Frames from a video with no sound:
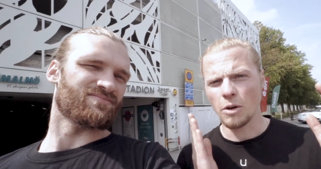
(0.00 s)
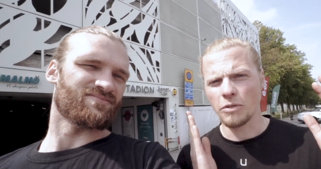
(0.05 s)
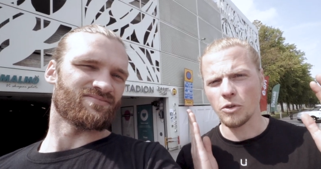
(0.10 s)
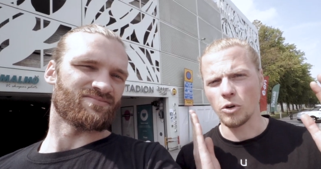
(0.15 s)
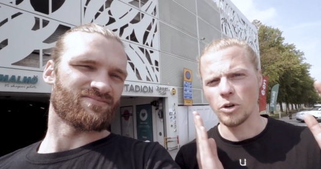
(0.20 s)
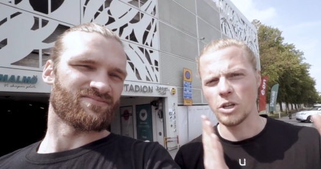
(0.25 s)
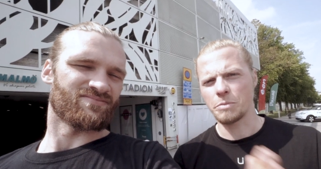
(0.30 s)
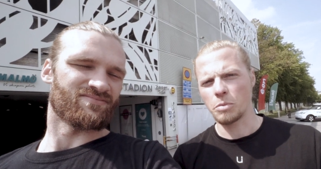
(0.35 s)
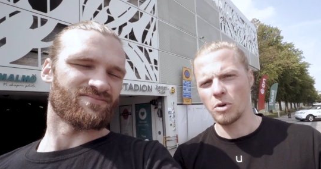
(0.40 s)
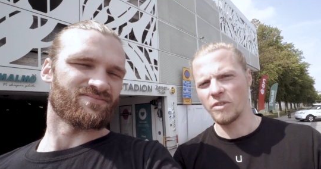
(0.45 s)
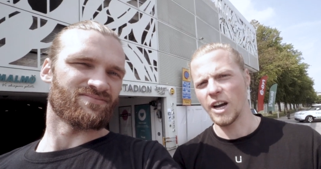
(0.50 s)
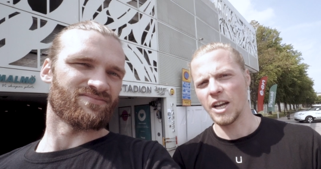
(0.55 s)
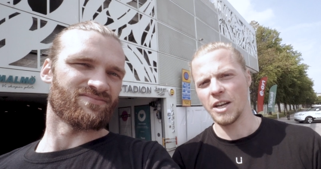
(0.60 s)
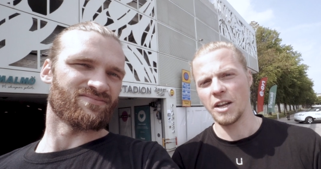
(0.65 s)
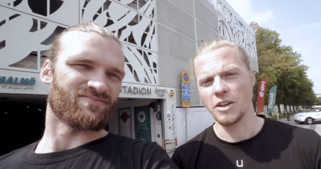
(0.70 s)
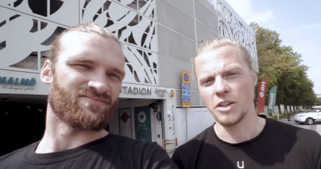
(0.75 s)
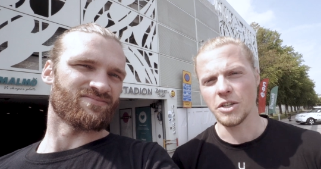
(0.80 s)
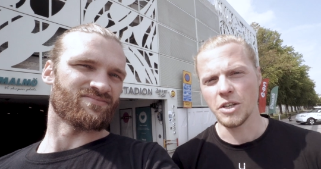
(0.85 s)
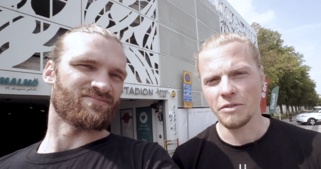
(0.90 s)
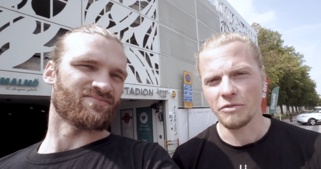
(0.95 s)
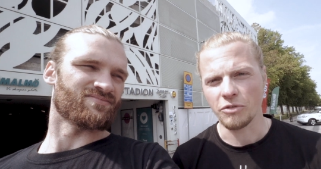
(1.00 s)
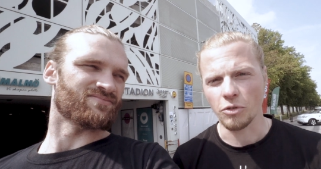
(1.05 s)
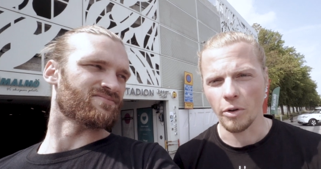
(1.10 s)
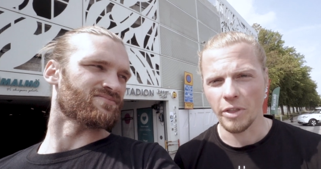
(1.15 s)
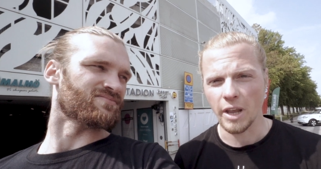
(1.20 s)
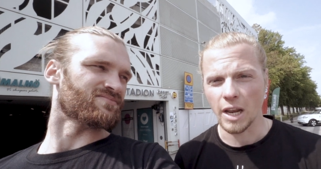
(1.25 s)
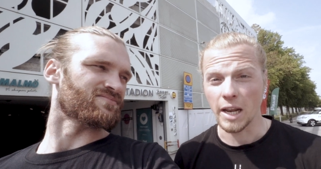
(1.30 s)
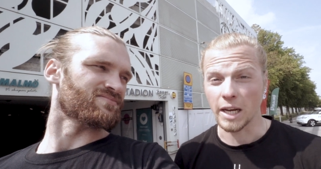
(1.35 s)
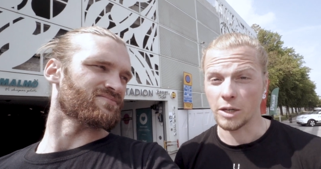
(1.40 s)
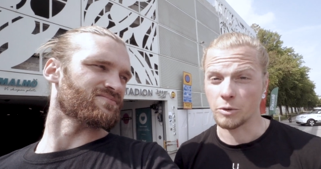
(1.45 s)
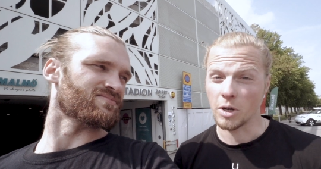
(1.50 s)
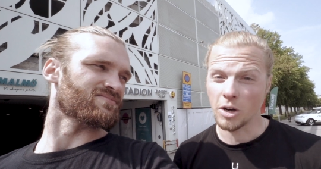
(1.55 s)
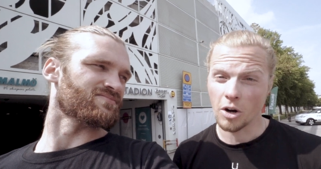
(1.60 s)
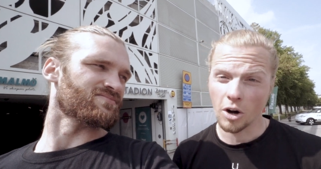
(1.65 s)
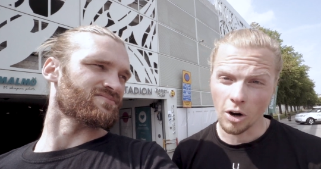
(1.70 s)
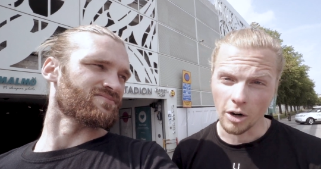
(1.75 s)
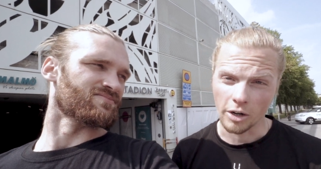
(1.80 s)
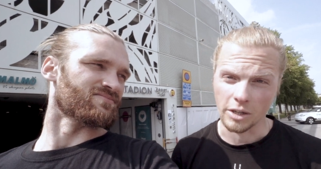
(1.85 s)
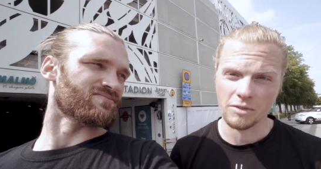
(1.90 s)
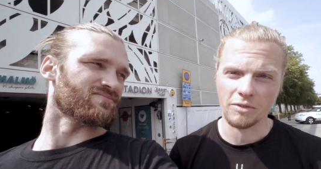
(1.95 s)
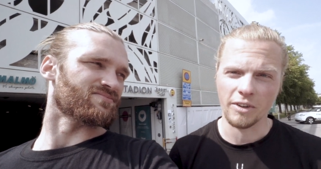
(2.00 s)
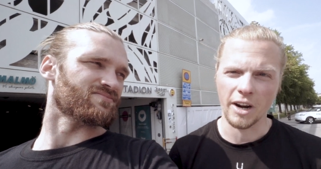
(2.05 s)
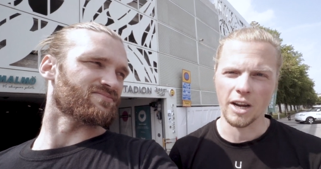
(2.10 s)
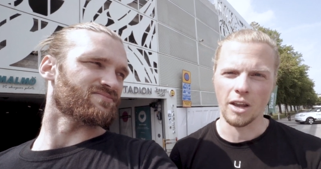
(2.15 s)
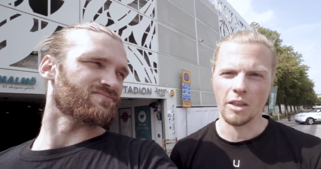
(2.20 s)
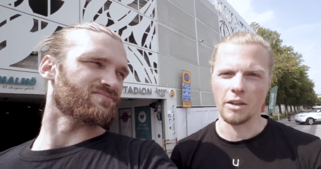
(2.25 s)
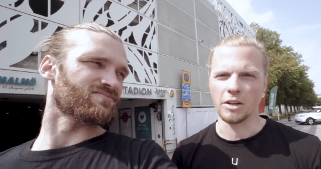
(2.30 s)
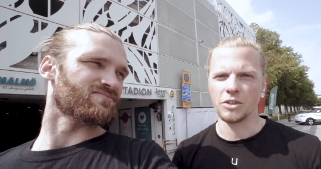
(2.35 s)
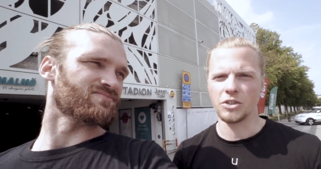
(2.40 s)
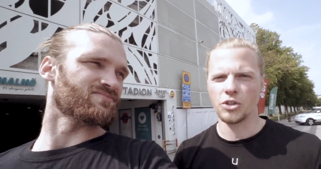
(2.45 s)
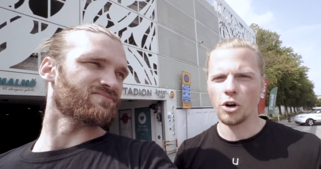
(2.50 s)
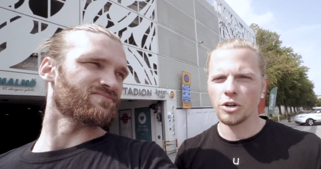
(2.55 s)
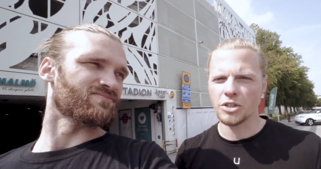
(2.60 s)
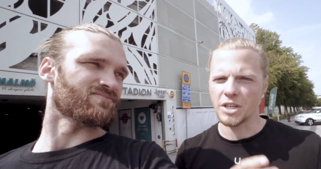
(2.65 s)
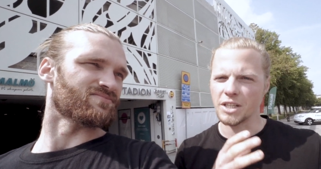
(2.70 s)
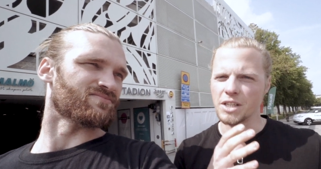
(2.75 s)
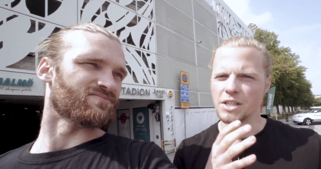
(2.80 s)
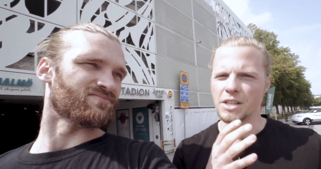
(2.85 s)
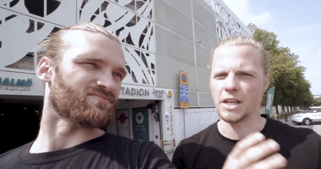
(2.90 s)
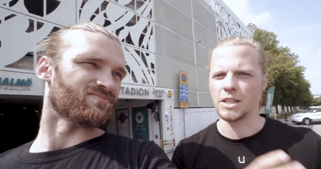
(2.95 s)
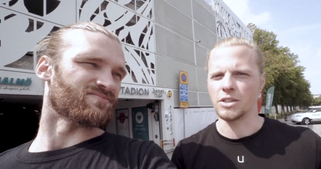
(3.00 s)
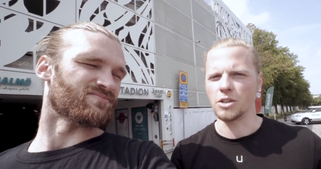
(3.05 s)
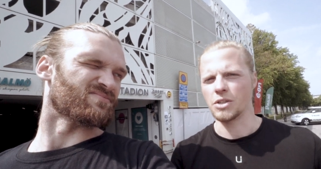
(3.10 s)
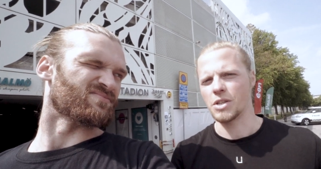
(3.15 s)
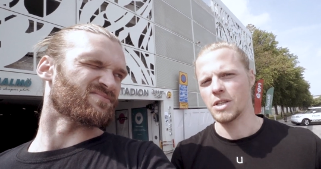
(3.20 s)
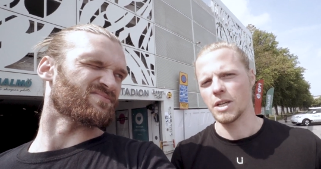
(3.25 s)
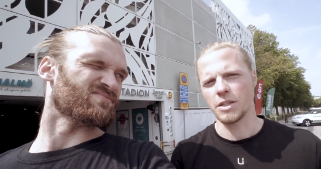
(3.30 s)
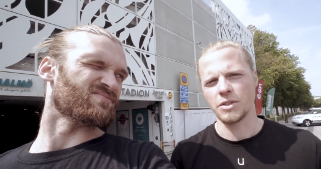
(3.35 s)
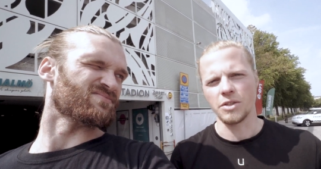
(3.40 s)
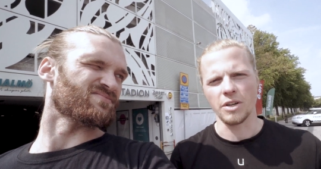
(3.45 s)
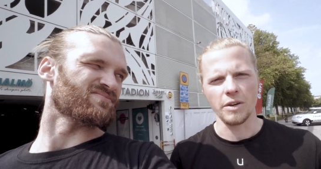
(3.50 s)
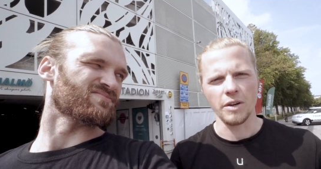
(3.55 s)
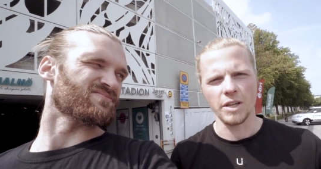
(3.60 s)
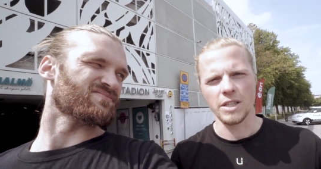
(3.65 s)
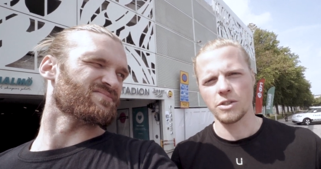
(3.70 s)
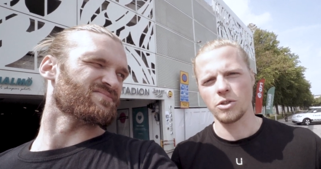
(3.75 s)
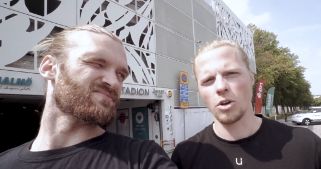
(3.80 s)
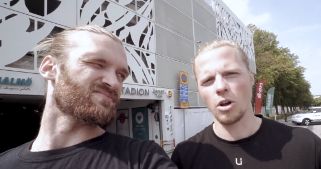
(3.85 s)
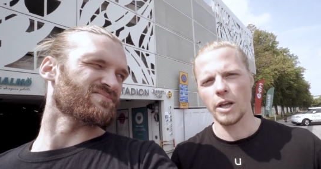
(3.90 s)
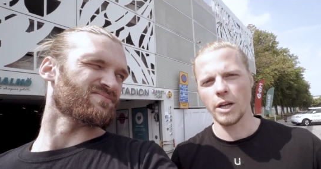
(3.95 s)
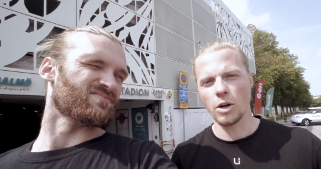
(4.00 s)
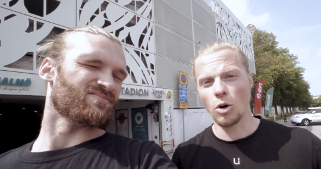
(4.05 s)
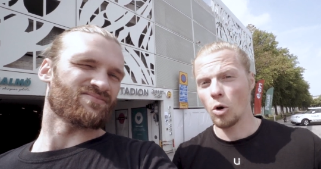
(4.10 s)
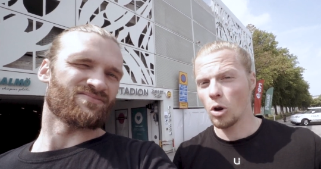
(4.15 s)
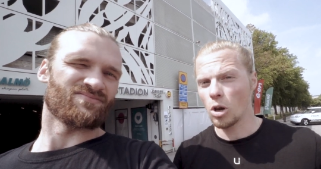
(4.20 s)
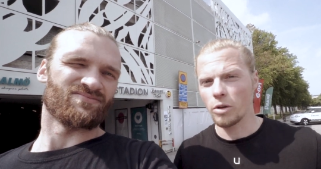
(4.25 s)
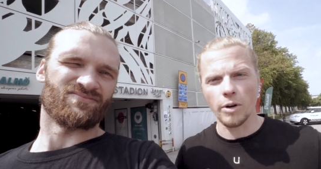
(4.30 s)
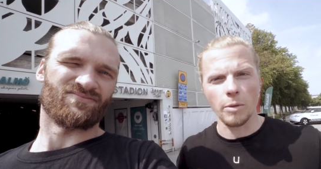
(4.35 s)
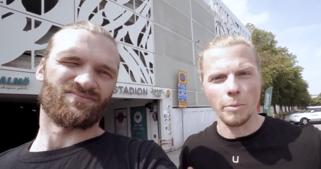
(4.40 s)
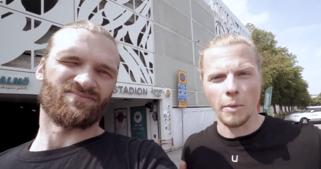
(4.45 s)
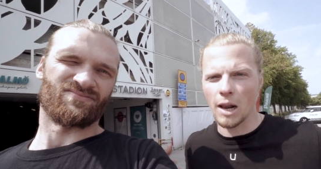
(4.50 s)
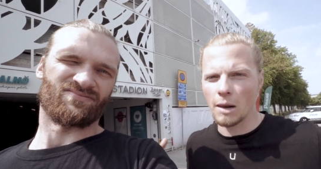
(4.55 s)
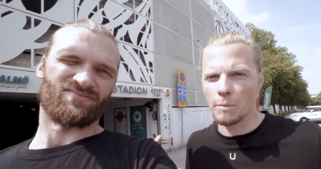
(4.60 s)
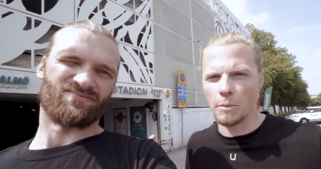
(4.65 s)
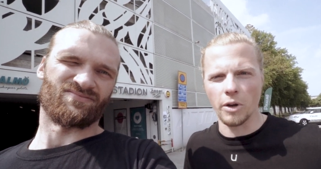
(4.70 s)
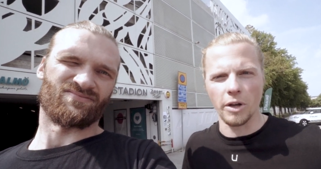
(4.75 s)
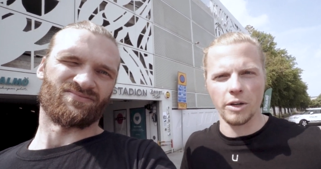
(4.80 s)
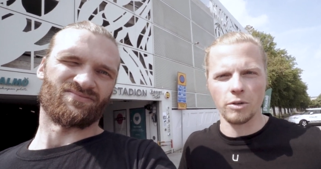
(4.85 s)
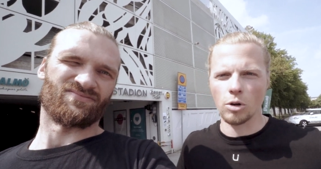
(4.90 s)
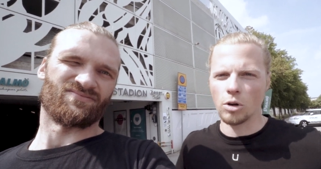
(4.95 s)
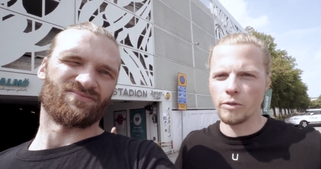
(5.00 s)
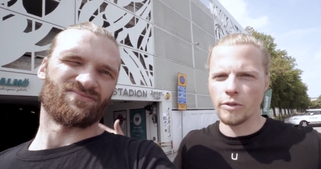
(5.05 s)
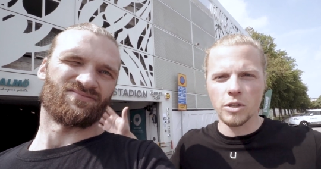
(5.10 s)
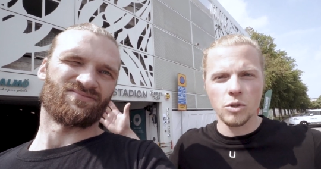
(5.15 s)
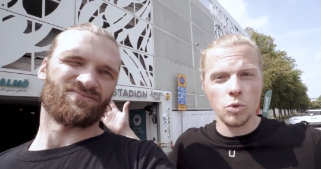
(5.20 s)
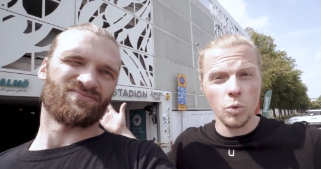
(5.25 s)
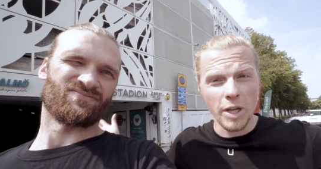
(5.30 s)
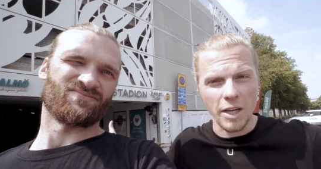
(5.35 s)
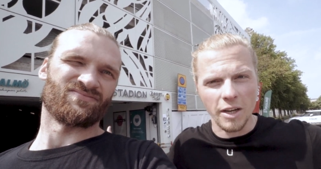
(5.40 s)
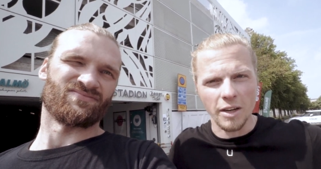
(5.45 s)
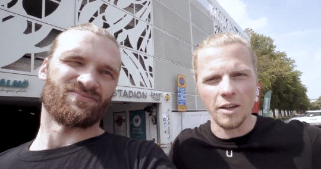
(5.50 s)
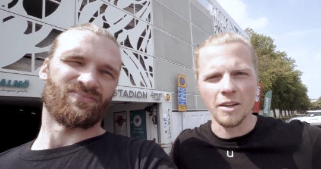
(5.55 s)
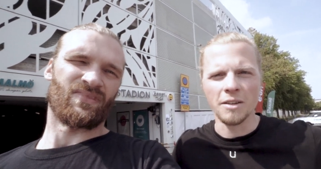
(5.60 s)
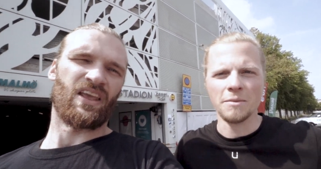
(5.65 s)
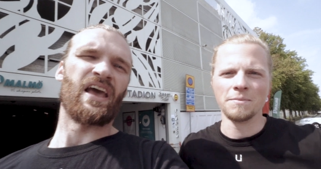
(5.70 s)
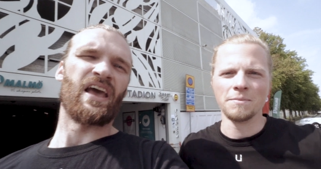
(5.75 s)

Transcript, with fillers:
Speaker 1: course provide energy for the electric cars via their charging stations that they're installing all over Malmö and all over Sweden.